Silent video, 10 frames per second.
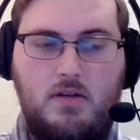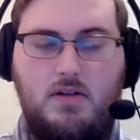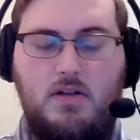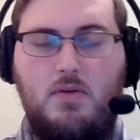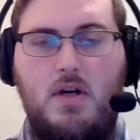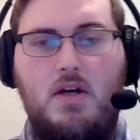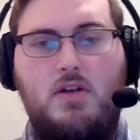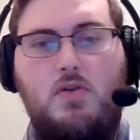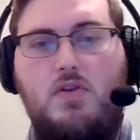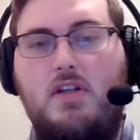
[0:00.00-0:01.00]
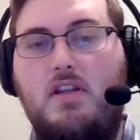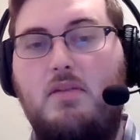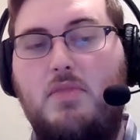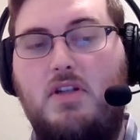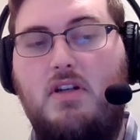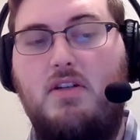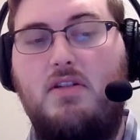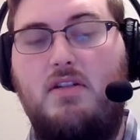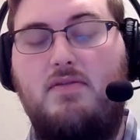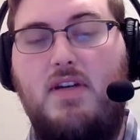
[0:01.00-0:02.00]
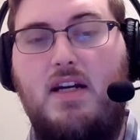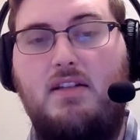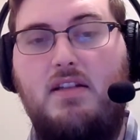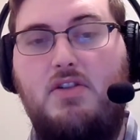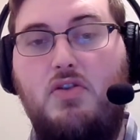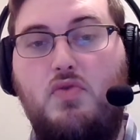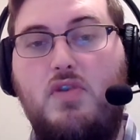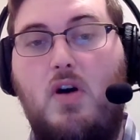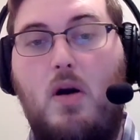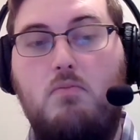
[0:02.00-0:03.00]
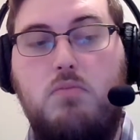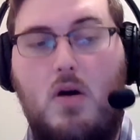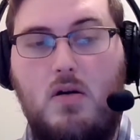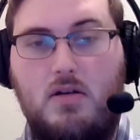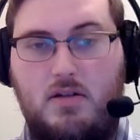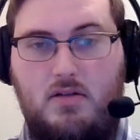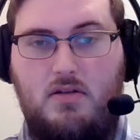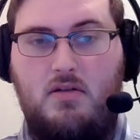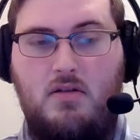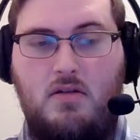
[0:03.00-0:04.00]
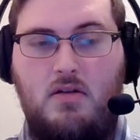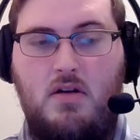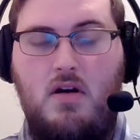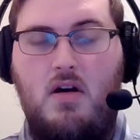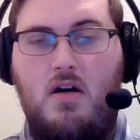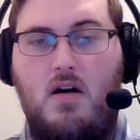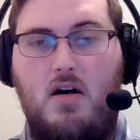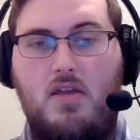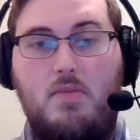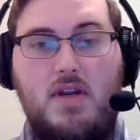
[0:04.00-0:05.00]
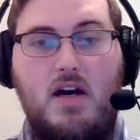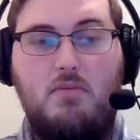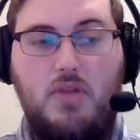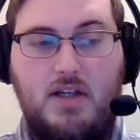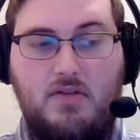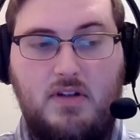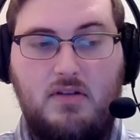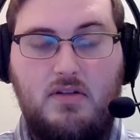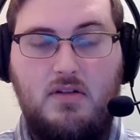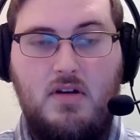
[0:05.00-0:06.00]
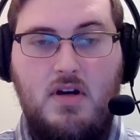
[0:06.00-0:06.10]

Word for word: You know, you see them discussing the fact that children are burdens on them and not blessings.